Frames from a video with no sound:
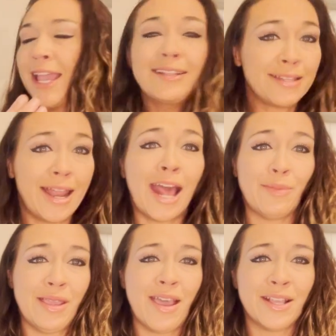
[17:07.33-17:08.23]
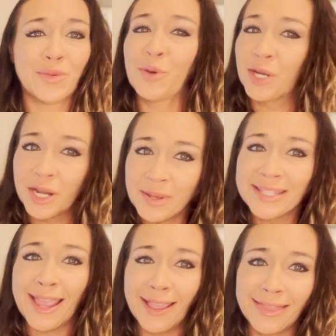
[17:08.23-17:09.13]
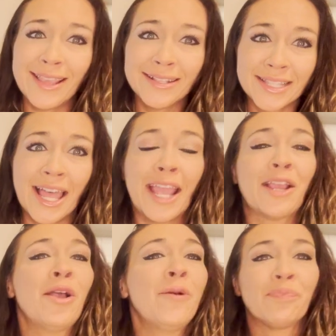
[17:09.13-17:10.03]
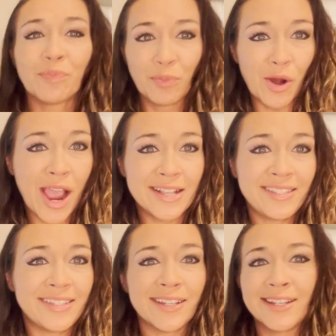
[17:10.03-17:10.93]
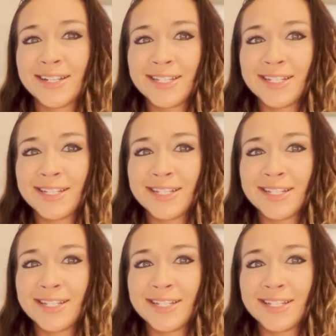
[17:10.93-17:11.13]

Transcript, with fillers: It's anatomy, guys. We're going to be saying things like breast,